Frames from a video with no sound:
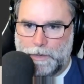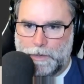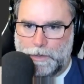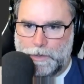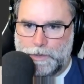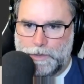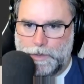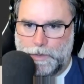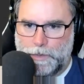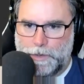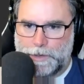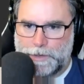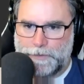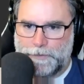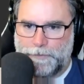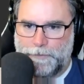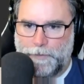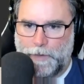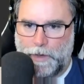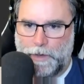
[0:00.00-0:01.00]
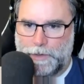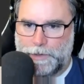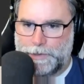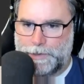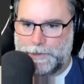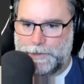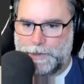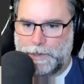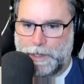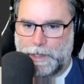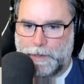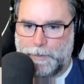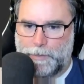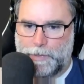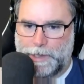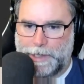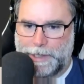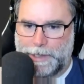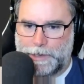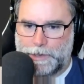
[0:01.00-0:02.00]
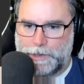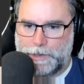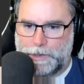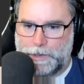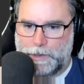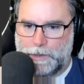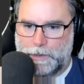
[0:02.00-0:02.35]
do this false branch.